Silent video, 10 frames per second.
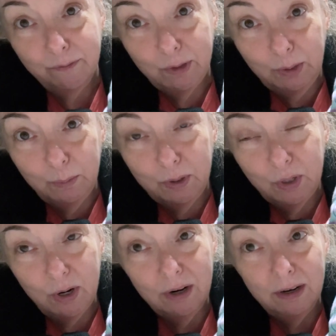filled with
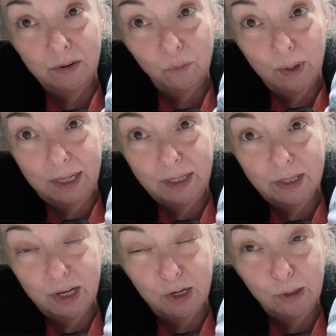yarn, ready to
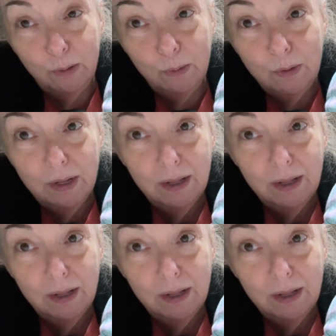go.